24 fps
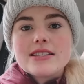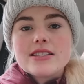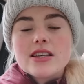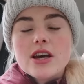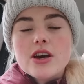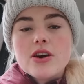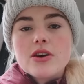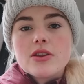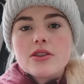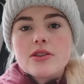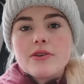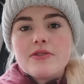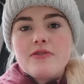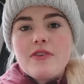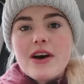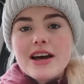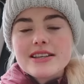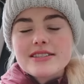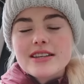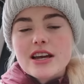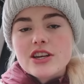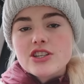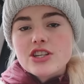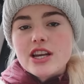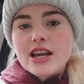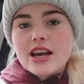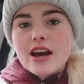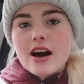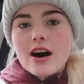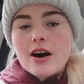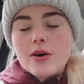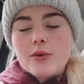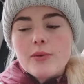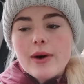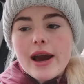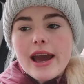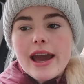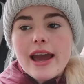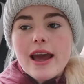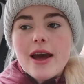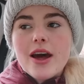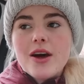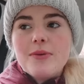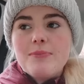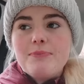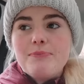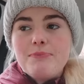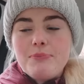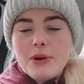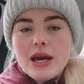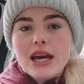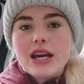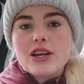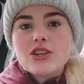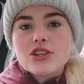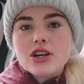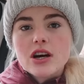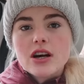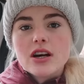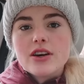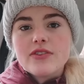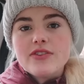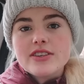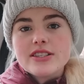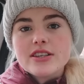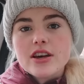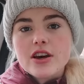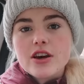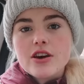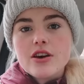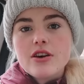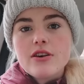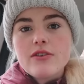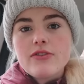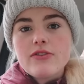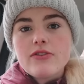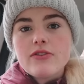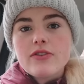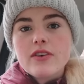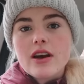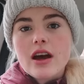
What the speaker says: So the vet's actually cut away a big chunk of his hoof